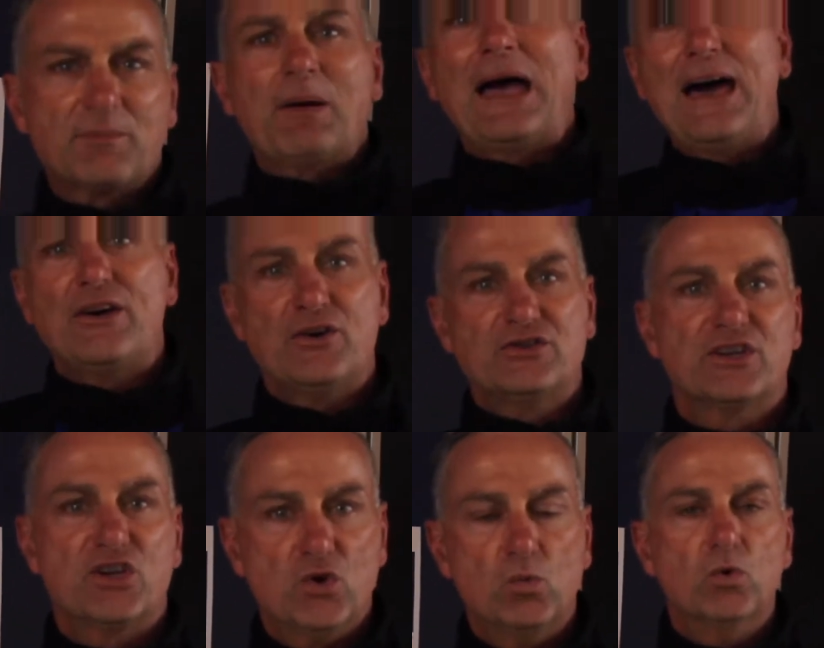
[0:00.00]
patterns
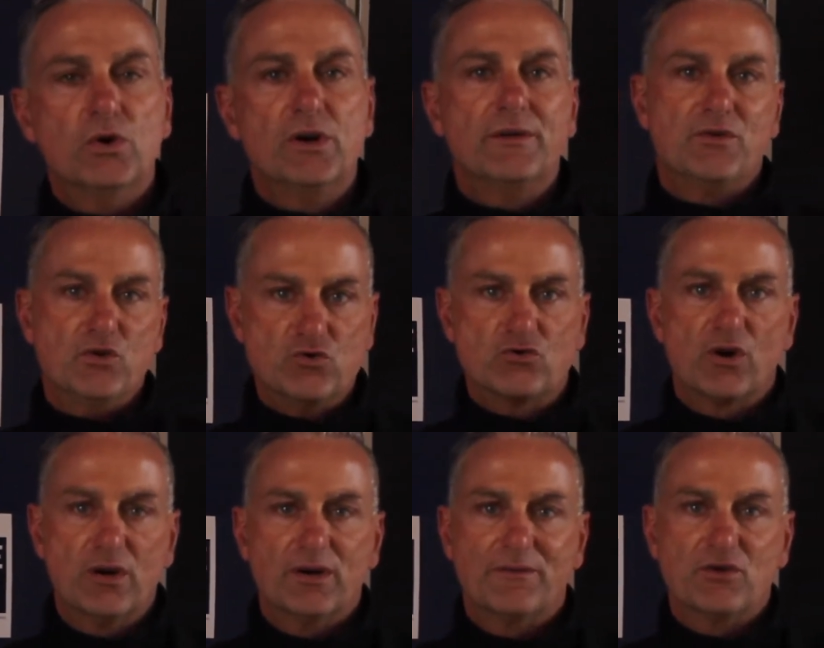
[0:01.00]
like you would if you
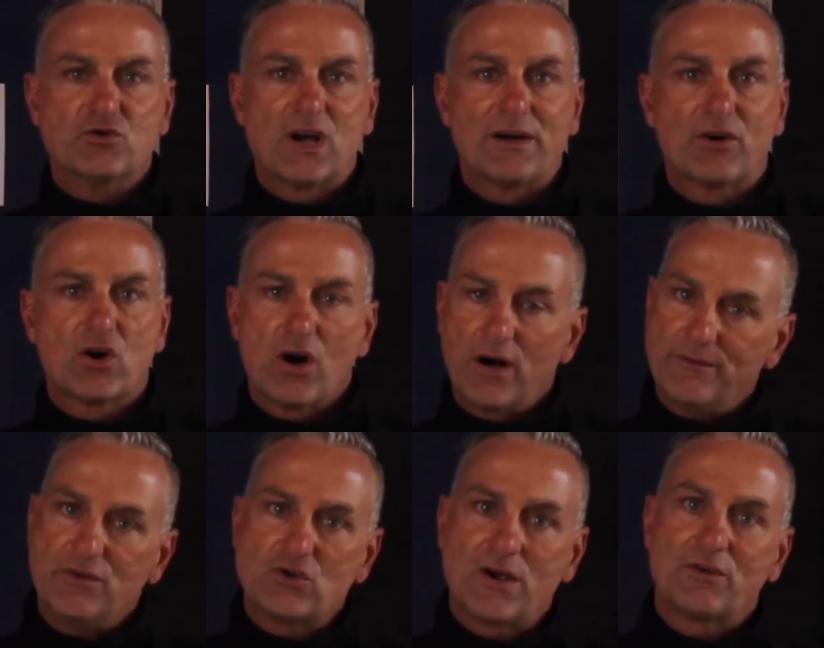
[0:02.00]
drive a car. And if
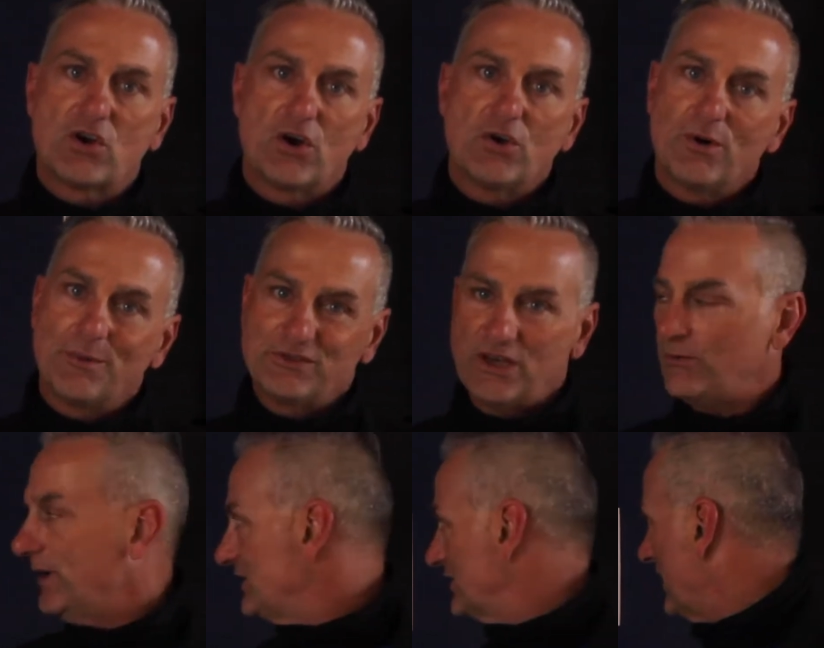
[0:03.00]
you drive a car, you know what I'm saying,
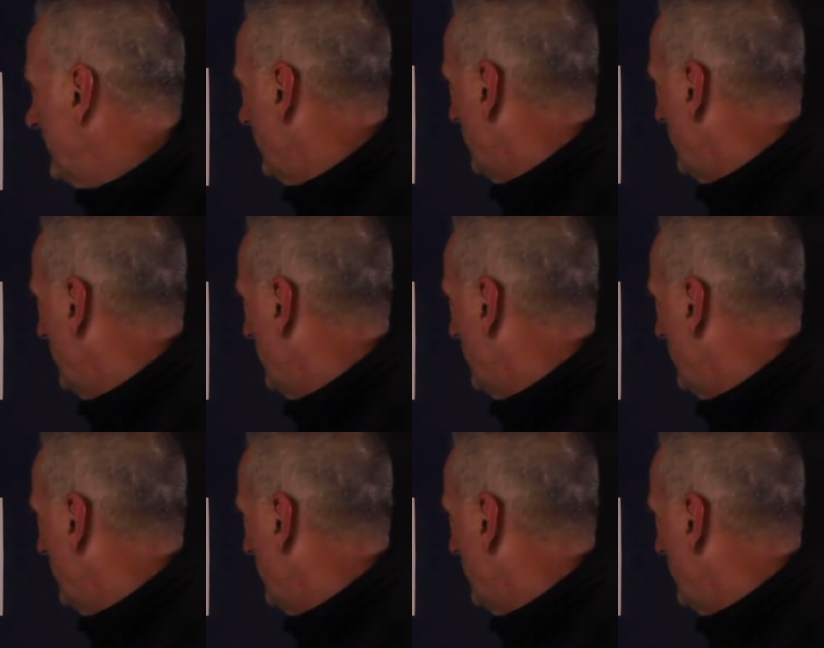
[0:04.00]
right side of the